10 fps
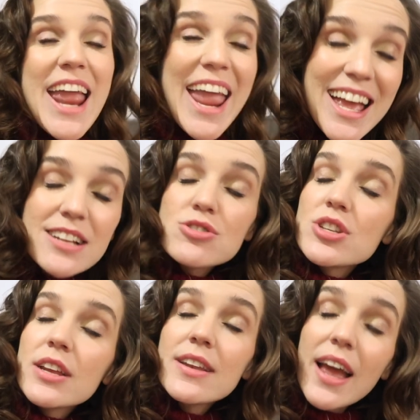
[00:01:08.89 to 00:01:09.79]
And
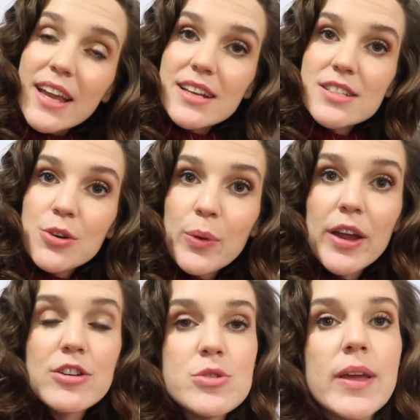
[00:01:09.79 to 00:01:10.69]
tonight
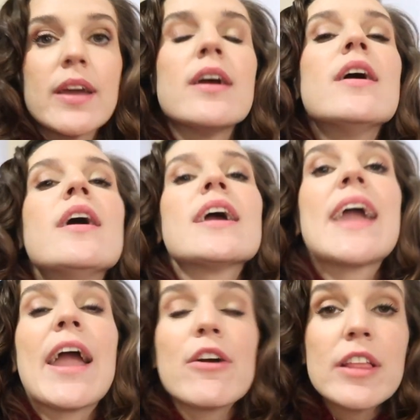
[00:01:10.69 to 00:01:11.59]
we are doing
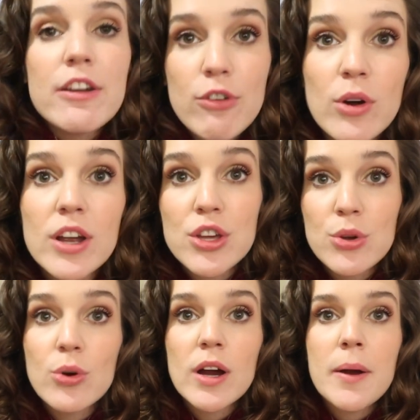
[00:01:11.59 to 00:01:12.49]
Caroling for a
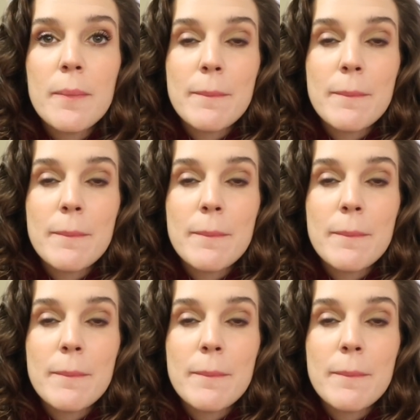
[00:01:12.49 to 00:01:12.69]
Cure.